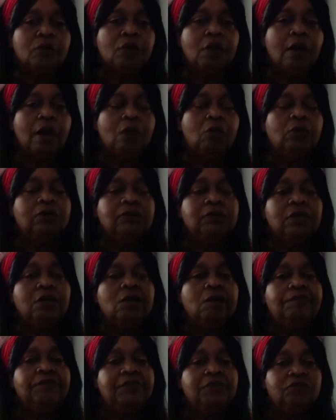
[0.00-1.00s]
I wanted to
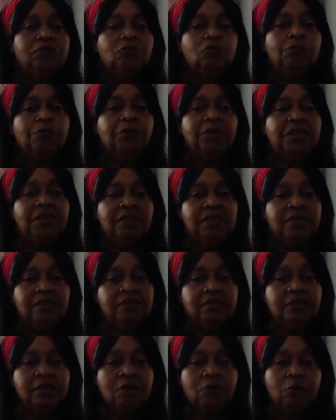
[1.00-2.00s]
help this group of kids
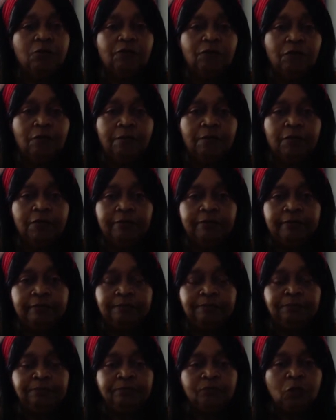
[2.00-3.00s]
that were from a
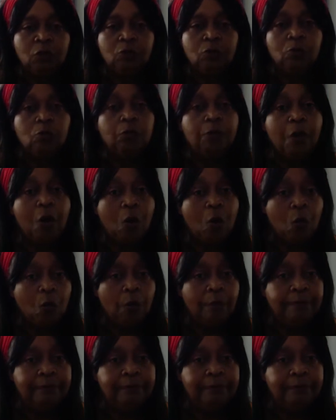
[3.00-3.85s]
group home.